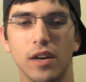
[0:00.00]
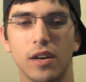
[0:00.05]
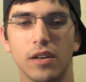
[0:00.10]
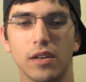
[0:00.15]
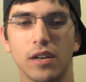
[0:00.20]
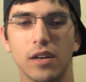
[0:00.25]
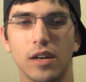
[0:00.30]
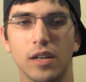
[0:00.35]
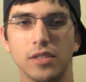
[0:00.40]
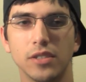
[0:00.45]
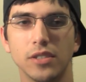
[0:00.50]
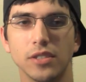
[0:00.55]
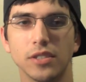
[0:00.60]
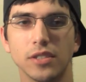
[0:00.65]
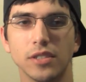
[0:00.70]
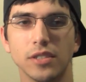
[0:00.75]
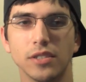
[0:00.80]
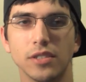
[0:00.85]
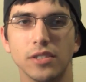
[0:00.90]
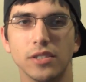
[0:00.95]
our
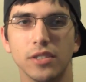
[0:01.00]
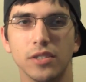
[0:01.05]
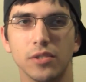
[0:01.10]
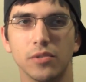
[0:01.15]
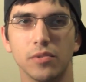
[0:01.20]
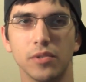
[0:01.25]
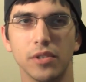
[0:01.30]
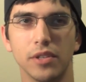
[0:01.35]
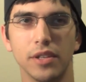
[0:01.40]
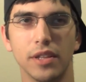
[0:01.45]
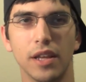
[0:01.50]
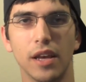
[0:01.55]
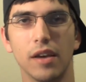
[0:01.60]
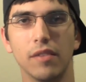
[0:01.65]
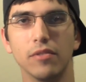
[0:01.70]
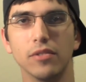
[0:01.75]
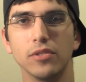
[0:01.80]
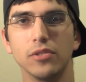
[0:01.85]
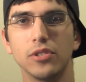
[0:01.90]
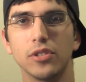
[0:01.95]
consciousness is really the
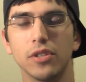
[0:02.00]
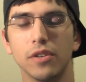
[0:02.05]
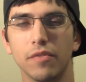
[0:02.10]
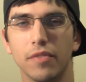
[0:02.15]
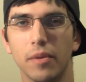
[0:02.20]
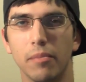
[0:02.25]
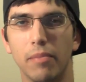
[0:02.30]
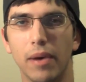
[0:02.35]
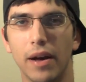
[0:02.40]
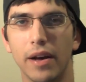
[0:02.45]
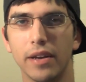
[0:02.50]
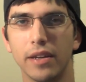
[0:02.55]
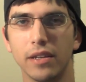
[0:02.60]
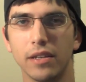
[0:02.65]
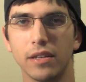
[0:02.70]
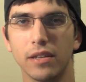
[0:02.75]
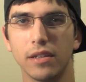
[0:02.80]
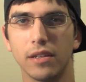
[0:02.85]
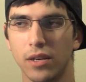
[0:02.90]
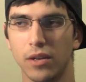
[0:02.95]
evolution of the body,